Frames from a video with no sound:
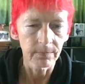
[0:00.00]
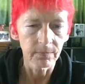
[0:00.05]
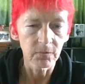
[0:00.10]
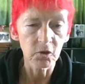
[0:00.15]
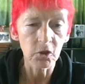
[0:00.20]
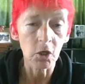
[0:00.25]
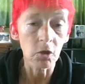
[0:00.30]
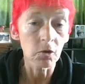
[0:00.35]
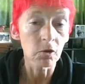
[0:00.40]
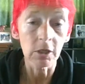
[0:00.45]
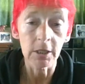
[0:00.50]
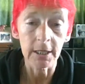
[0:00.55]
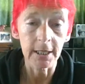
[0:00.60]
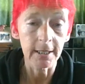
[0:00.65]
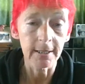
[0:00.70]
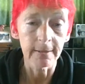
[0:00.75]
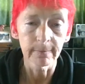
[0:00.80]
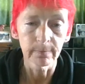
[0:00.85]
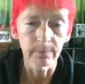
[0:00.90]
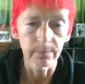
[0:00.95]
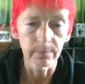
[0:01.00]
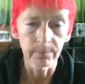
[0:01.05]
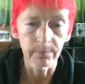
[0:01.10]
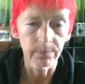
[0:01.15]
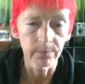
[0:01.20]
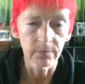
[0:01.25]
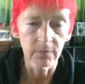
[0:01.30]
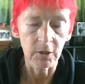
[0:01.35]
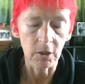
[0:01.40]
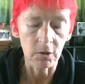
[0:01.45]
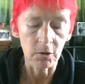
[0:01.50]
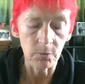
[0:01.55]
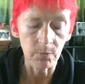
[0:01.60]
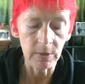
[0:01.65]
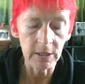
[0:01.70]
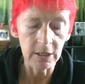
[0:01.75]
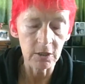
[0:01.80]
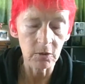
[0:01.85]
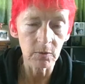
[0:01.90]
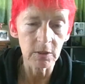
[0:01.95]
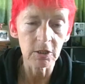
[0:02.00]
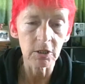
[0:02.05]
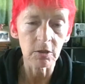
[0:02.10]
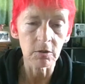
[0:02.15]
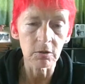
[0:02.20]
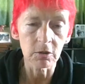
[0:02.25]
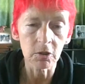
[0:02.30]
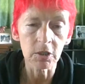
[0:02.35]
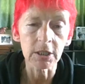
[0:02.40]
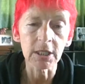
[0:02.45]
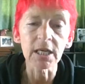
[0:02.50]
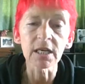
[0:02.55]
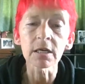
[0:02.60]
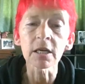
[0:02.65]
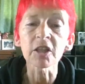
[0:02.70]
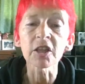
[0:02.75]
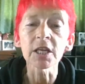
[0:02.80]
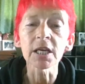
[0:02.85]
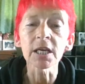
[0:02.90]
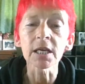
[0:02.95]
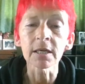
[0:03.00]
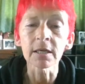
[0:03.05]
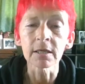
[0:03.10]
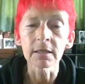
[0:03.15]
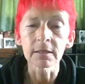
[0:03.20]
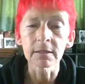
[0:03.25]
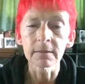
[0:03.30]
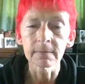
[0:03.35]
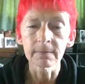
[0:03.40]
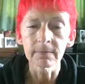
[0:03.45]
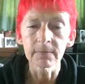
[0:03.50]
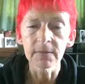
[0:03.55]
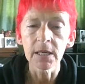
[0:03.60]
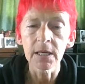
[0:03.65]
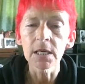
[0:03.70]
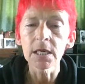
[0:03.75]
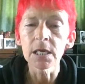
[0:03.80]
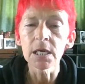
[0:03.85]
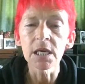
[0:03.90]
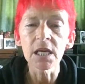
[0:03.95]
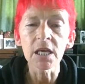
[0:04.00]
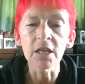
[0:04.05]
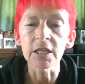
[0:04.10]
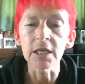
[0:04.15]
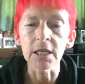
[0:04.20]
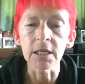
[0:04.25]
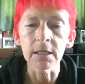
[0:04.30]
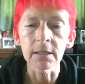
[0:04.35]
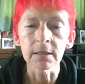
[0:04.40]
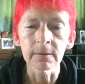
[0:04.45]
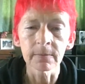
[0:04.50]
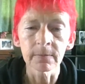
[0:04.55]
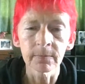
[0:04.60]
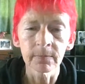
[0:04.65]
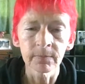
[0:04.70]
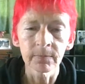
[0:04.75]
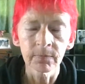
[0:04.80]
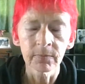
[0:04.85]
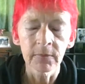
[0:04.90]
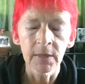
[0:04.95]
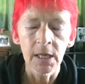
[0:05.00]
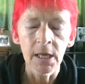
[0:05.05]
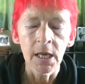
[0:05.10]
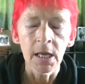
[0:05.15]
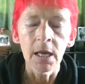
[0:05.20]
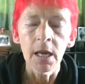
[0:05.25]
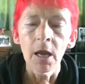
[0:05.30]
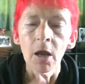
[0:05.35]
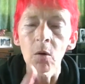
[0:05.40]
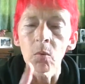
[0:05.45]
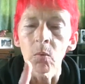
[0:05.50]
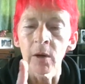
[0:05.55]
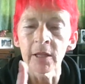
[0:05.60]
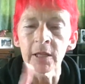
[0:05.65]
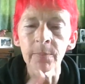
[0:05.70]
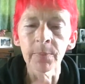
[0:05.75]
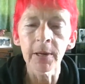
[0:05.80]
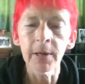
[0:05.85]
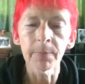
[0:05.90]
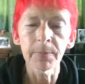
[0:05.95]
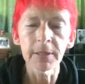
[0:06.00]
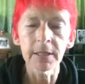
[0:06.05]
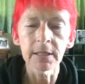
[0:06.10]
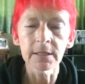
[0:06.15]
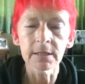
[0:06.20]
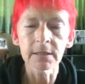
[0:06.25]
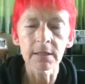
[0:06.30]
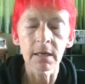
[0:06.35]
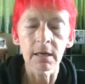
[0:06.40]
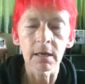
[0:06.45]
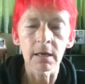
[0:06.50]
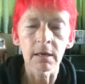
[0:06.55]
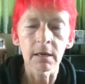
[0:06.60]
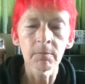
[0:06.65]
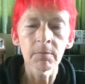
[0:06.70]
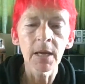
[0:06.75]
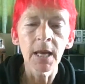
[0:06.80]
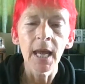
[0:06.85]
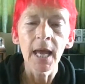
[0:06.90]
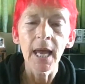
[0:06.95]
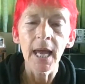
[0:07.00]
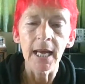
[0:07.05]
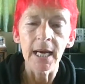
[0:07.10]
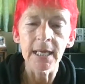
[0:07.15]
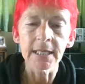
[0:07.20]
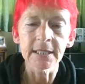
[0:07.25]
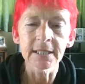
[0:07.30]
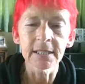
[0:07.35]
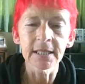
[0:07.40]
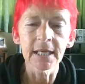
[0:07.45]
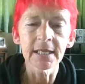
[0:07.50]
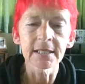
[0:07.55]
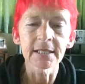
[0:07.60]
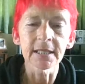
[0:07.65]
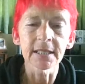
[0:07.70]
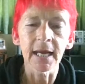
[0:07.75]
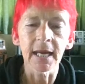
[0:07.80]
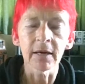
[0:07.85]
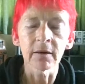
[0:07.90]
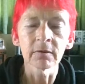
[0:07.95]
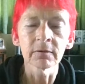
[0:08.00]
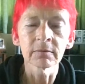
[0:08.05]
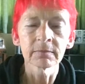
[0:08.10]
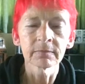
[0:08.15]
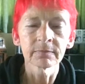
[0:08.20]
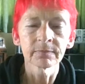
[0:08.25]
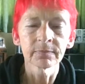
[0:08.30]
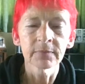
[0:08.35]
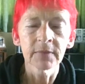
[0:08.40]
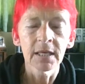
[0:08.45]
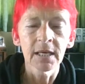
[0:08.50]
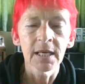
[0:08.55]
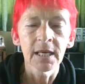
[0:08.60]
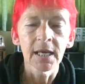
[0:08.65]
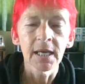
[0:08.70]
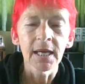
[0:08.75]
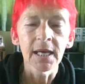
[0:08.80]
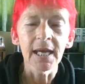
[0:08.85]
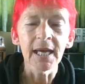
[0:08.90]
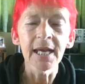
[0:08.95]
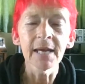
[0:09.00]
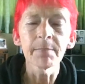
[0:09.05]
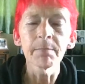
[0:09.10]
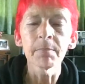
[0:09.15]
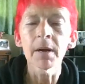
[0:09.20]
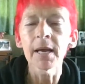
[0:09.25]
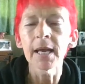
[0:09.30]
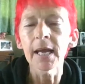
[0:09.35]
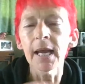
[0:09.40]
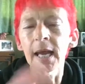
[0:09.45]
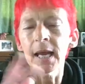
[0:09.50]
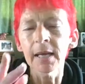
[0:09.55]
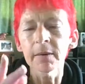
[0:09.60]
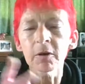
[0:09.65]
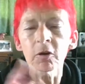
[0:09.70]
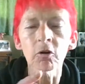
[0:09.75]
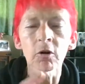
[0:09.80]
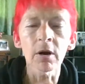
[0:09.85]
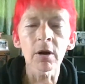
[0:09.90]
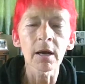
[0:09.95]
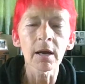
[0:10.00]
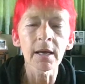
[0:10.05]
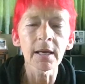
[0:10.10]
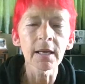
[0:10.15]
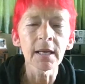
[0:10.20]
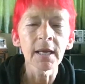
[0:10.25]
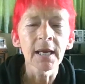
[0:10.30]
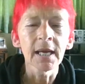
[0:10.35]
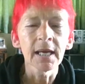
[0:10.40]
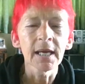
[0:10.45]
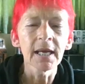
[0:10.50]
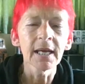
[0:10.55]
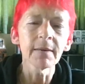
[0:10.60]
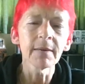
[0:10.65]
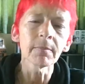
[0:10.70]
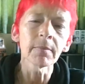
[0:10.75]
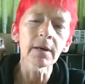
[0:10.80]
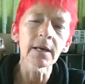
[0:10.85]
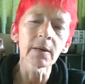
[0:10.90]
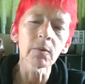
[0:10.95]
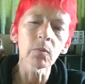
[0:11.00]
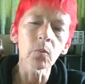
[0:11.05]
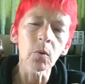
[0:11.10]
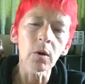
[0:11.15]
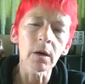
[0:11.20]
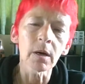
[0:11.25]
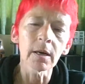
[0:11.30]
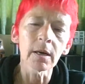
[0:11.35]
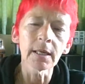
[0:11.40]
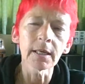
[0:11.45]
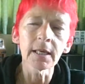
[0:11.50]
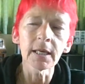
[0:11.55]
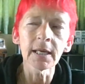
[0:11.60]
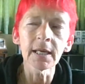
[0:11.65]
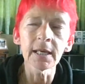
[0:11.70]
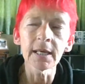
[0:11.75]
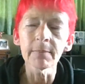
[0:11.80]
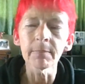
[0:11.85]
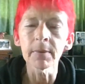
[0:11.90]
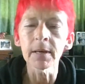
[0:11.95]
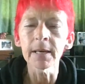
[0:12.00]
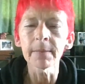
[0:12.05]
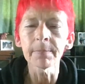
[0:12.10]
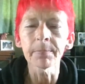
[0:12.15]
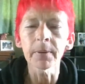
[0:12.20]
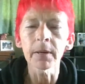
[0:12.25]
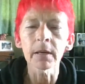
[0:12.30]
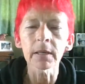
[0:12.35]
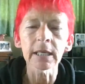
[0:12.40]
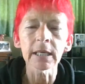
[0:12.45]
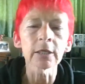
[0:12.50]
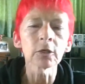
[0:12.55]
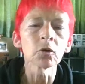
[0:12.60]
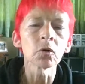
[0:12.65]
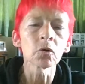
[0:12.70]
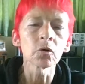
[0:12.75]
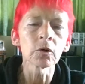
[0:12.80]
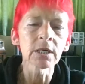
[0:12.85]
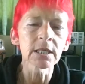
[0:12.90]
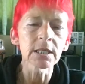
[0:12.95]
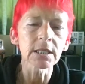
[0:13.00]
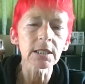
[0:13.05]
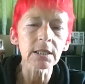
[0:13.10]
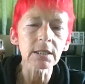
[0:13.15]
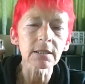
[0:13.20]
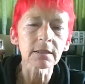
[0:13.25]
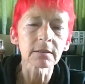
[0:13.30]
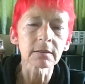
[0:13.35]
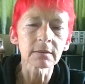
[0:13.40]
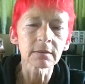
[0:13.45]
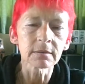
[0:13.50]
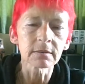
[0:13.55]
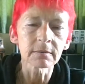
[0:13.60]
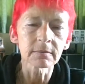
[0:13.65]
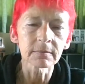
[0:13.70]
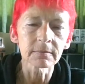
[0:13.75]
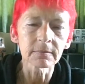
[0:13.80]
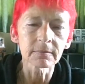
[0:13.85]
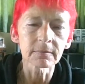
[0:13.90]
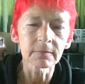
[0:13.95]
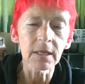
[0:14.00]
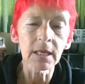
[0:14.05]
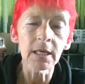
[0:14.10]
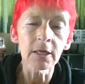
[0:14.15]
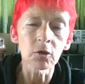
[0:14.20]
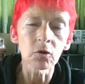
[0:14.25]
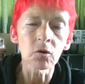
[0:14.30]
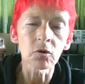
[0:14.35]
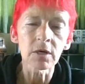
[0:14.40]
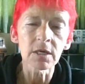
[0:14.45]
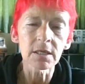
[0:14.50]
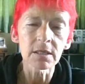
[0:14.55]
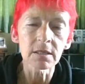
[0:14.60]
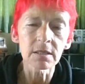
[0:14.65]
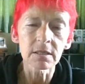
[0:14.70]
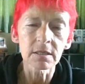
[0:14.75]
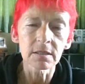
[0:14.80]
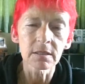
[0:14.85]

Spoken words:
Totally. Don't speak to it, don't look at it, nothing. Nothing. When the puppy is calm and has led down, it might cry, it might whine, it might bark. Ignore it. Ignore it.